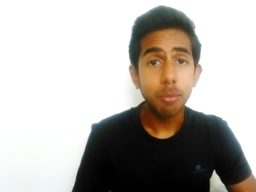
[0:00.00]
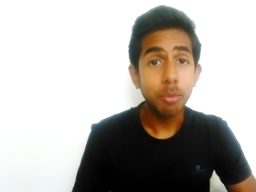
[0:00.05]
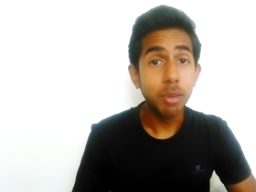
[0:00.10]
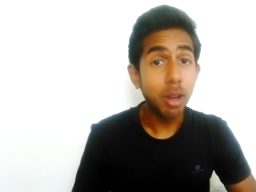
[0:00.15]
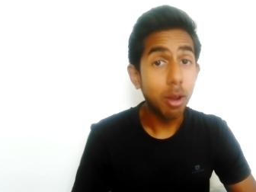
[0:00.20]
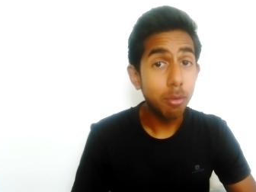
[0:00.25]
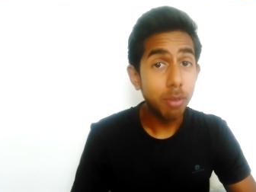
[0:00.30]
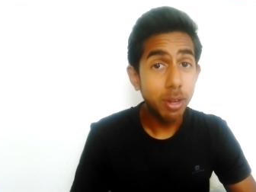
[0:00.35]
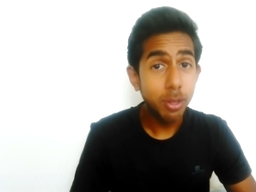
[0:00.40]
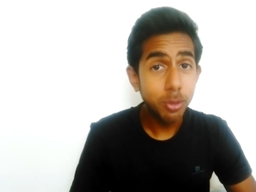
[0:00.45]
We
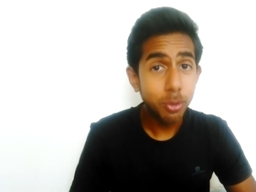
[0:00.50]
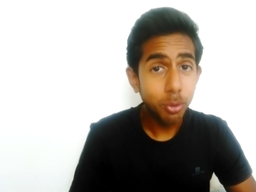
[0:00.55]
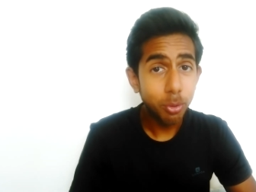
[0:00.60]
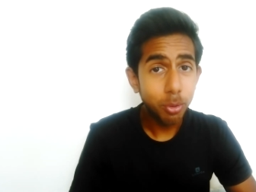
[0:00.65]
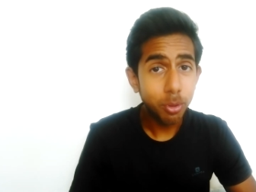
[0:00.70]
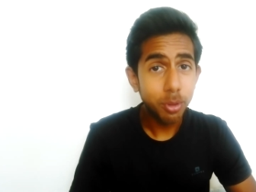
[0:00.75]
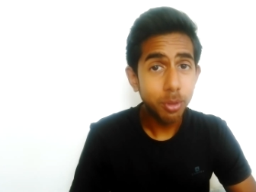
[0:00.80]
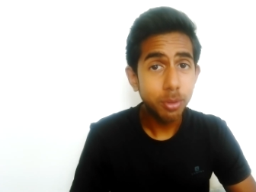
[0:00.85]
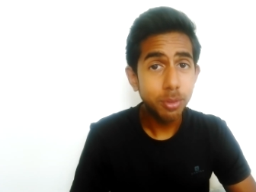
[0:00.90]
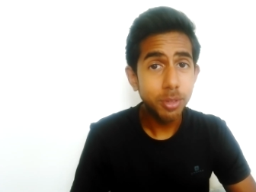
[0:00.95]
don't really
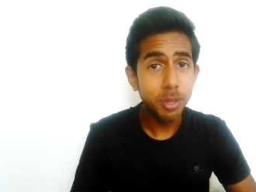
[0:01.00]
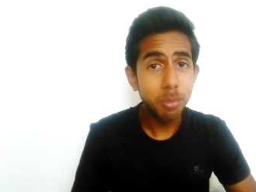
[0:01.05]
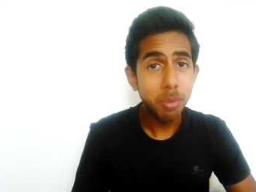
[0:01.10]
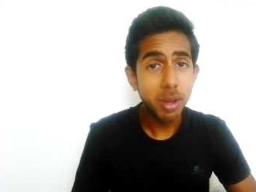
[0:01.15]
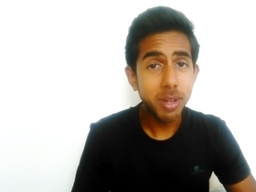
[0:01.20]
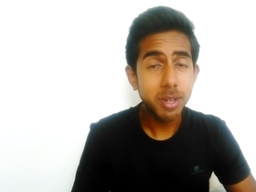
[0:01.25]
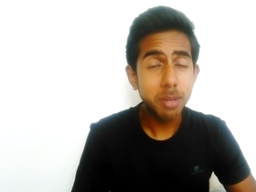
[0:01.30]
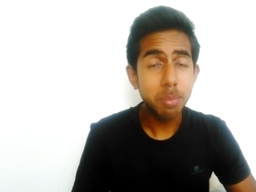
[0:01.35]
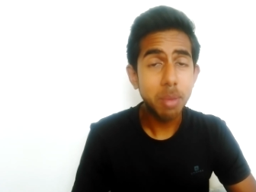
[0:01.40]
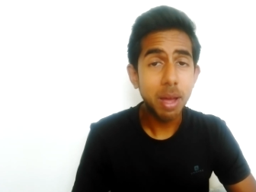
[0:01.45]
talk too
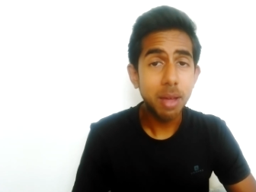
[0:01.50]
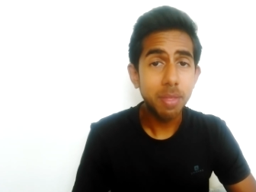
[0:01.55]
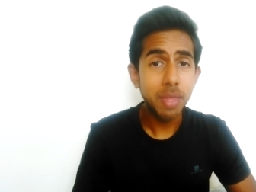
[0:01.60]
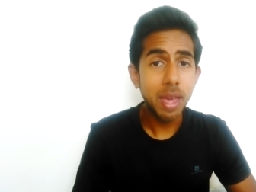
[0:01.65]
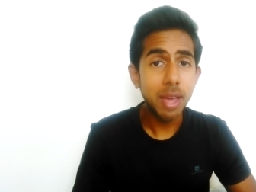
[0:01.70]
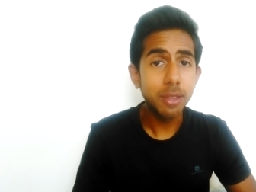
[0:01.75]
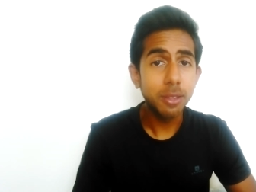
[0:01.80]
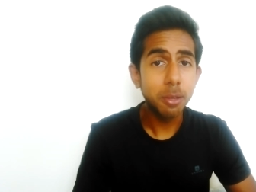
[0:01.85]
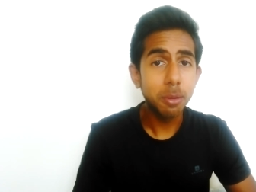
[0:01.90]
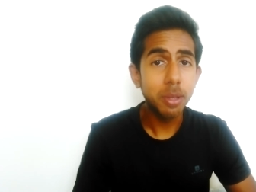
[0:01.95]
much about
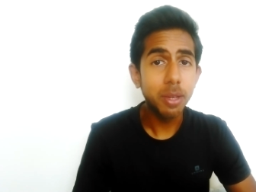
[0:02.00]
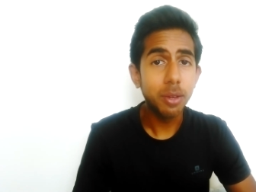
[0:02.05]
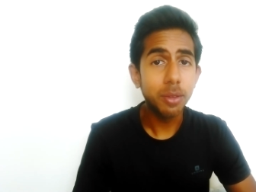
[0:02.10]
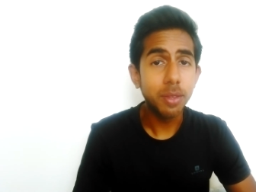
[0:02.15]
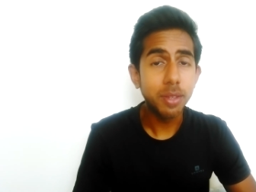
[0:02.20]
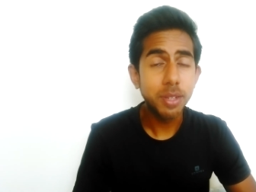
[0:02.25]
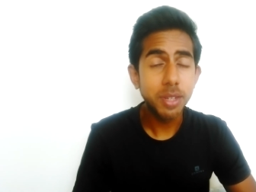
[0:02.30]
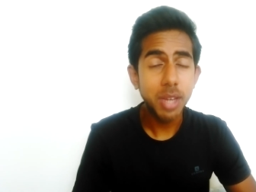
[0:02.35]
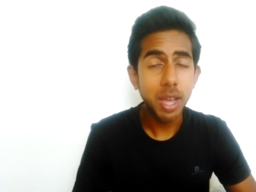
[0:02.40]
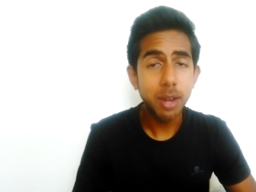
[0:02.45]
that, do we,
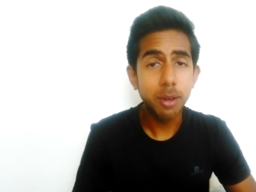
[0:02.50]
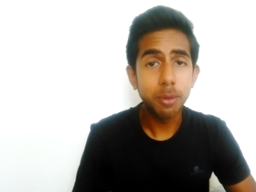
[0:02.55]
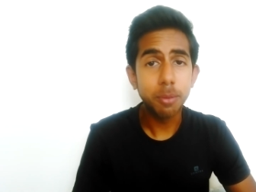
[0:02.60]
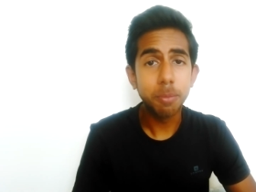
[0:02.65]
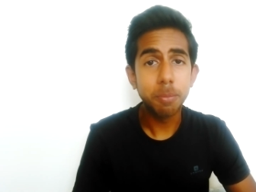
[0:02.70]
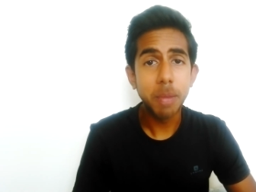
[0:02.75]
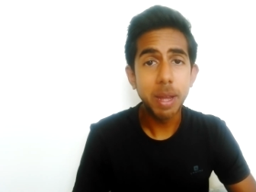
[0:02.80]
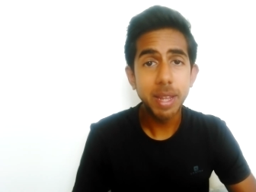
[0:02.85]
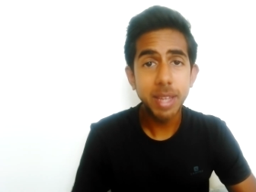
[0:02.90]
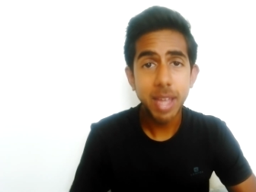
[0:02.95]
on this
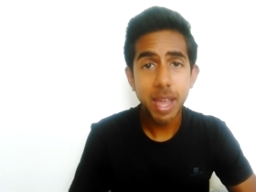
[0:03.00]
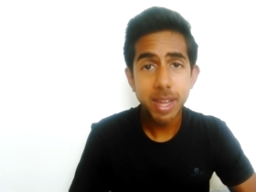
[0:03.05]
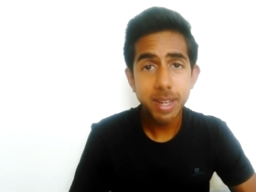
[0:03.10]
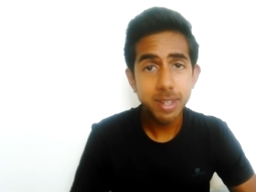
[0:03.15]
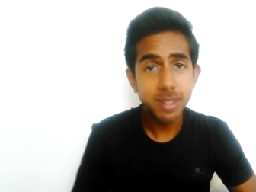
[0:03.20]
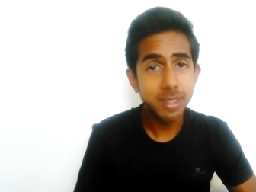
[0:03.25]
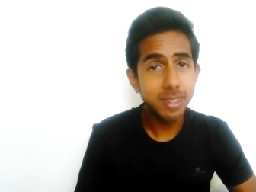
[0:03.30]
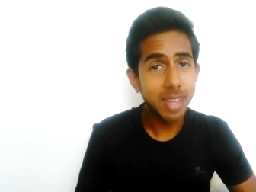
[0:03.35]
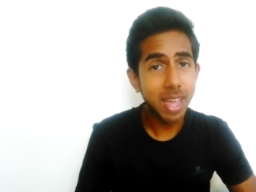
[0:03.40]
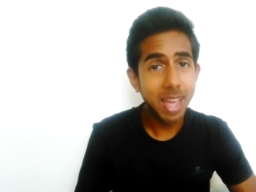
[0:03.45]
channel?
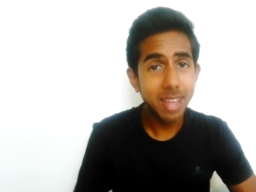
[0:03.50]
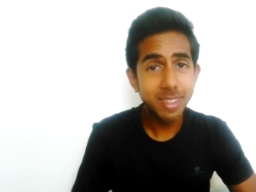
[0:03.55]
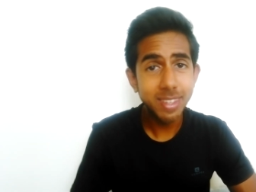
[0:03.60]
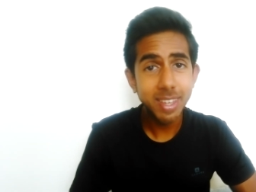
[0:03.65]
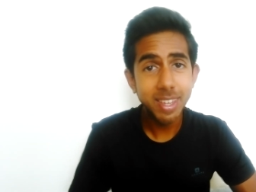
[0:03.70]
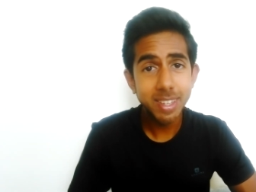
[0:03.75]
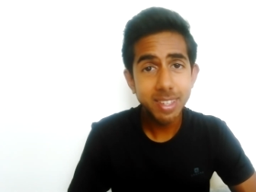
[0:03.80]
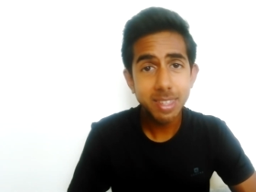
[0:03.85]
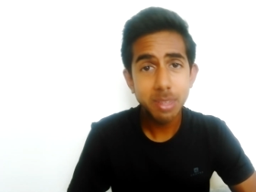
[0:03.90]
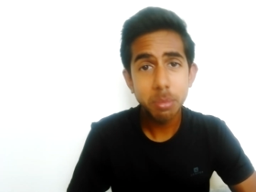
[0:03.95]
Medications,
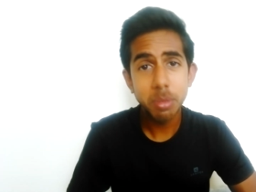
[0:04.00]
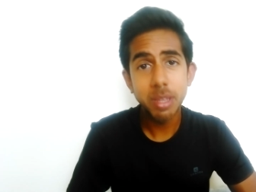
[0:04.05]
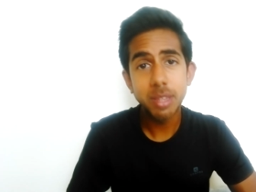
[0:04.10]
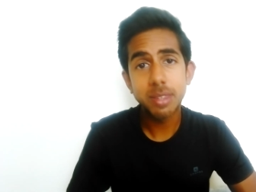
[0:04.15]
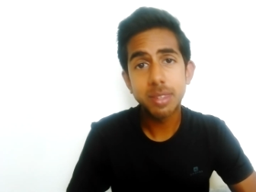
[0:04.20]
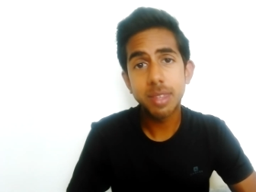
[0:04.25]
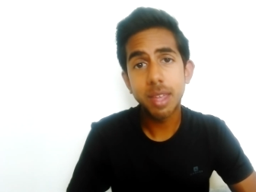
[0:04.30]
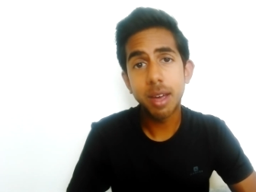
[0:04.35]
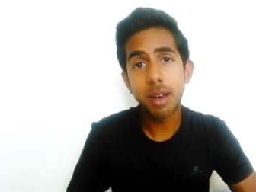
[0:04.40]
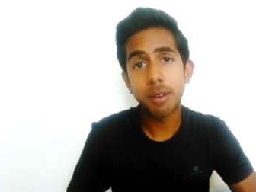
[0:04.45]

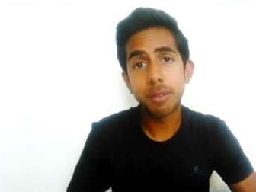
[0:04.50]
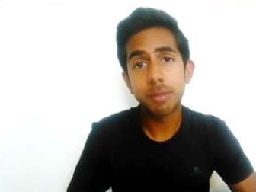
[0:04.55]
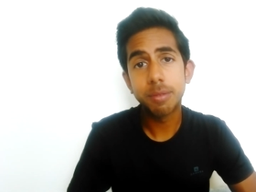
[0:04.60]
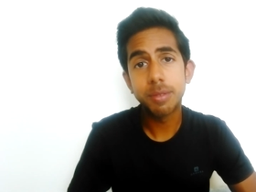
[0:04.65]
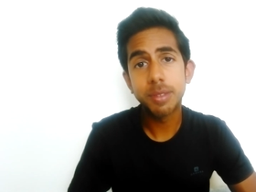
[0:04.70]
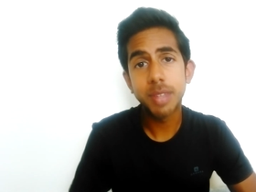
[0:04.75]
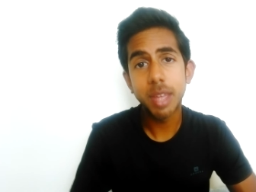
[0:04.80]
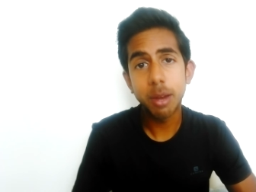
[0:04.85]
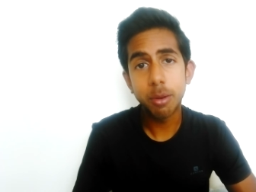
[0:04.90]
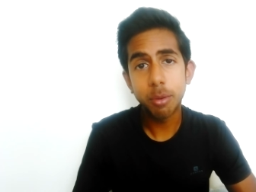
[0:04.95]
antihistamine stuff,
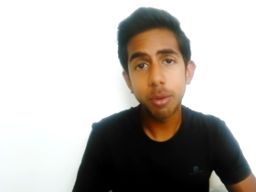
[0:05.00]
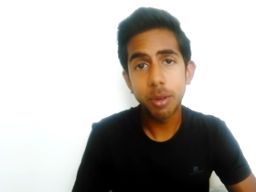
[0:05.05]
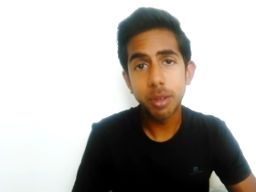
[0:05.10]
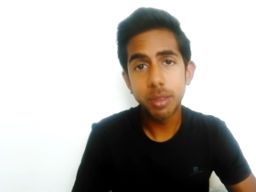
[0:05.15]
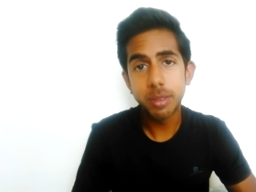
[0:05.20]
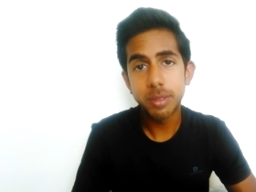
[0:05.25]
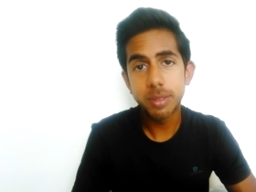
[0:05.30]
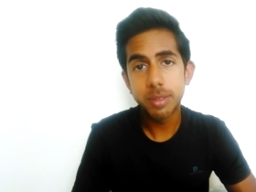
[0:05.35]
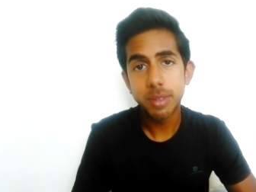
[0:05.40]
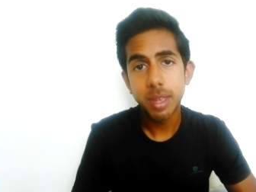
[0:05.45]

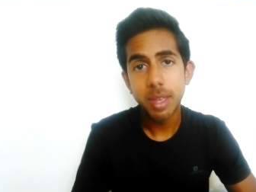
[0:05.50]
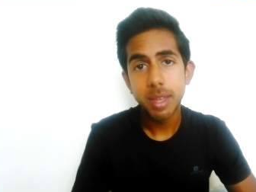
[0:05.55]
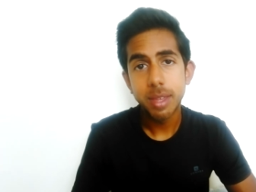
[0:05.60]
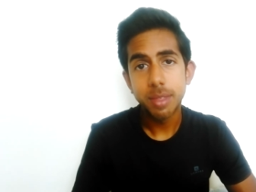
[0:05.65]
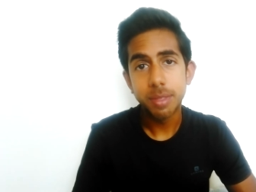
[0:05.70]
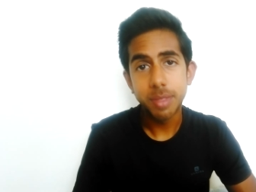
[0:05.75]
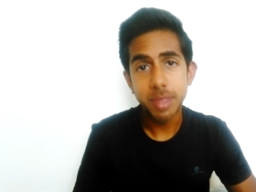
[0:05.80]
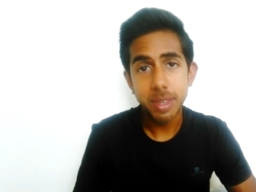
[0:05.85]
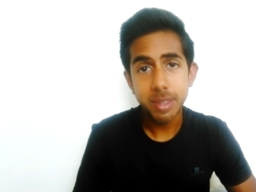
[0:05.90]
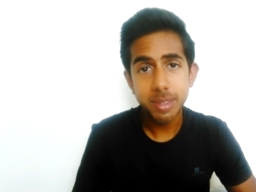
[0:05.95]
steroids.
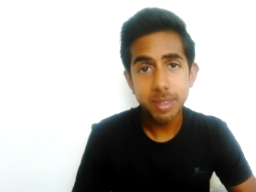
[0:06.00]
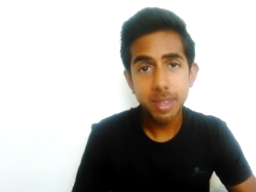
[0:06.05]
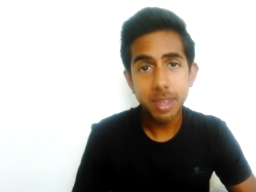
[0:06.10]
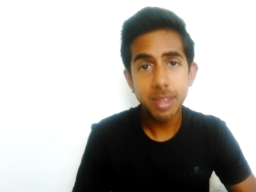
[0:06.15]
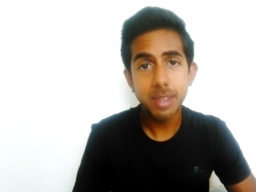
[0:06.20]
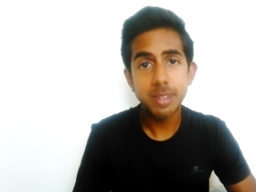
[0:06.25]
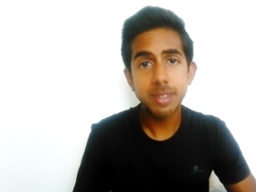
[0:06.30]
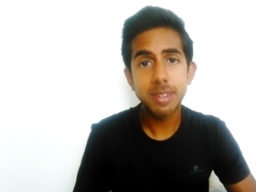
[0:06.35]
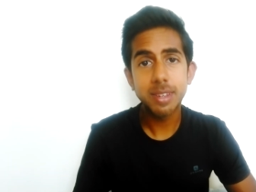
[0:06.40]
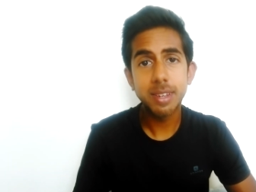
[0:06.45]
These
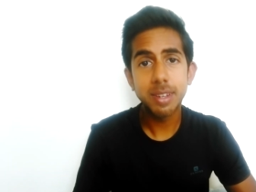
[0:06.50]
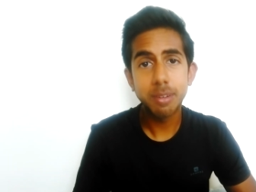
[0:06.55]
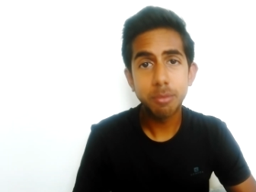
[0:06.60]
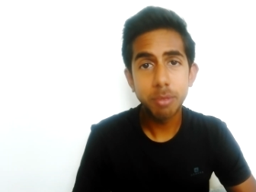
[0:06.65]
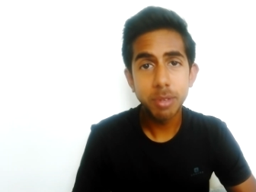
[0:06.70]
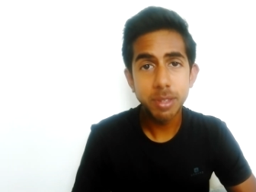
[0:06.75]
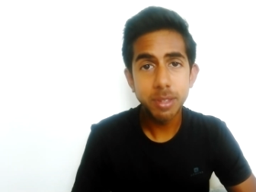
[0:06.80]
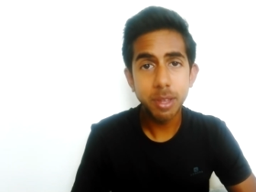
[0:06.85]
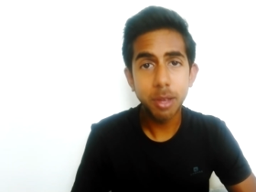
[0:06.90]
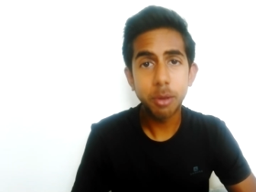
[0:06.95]
things can
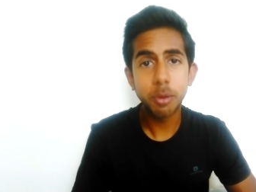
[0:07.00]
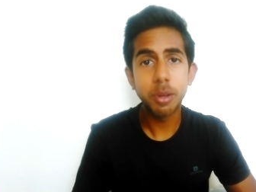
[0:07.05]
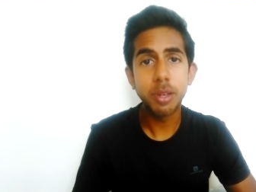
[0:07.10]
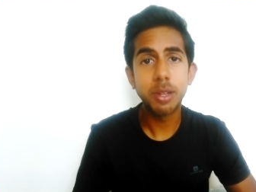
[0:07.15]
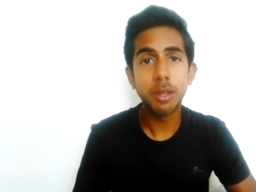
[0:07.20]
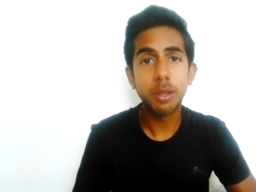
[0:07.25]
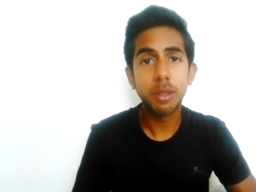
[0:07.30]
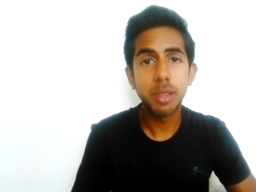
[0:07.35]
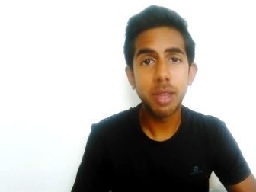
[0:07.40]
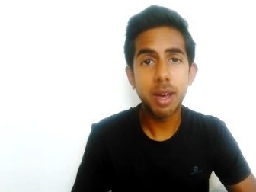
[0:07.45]
result
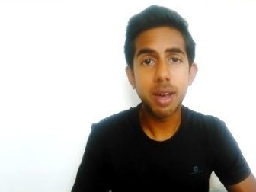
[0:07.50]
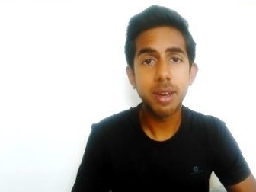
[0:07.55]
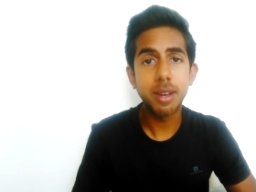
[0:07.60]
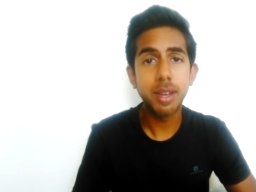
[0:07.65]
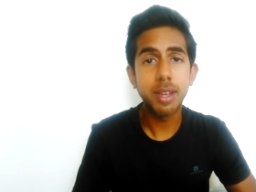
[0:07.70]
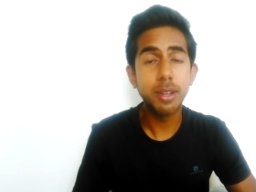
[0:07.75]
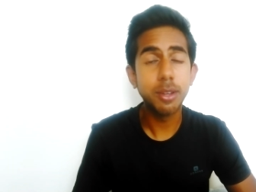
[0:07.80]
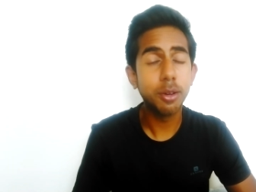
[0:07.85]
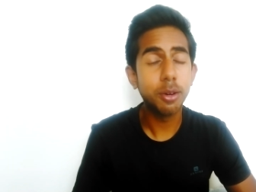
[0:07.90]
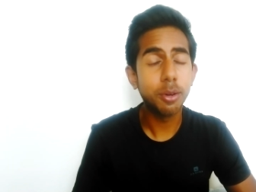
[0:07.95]
in
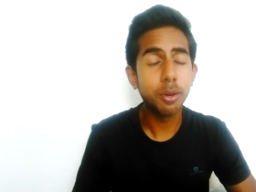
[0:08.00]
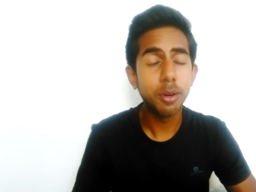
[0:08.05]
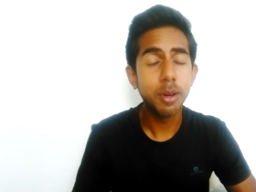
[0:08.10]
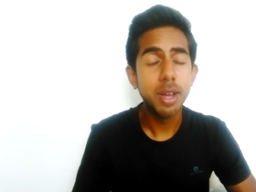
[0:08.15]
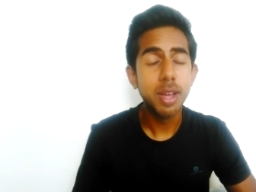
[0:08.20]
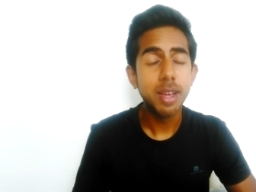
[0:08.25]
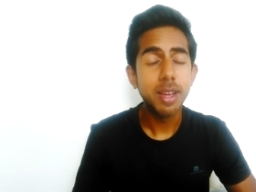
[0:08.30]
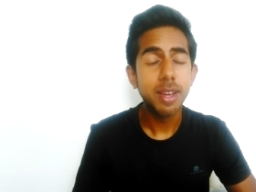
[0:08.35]
your